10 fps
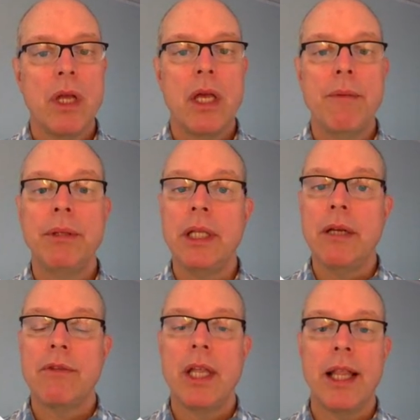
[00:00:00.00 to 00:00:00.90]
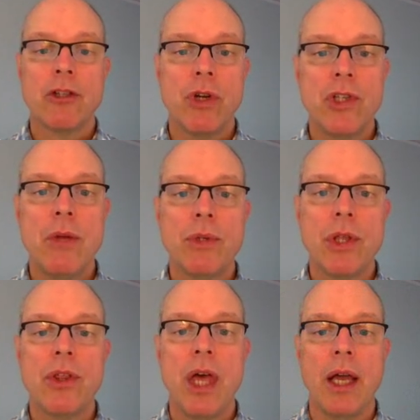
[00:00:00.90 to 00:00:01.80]
He believed that electricity was a
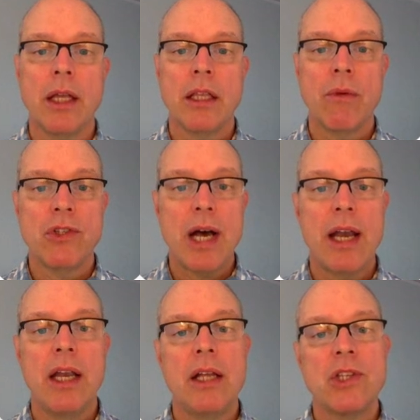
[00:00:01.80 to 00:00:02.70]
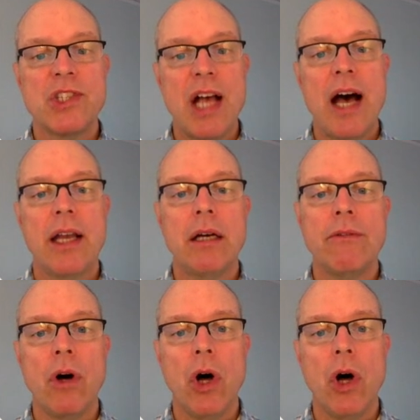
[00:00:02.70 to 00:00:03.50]
thing that resided inside of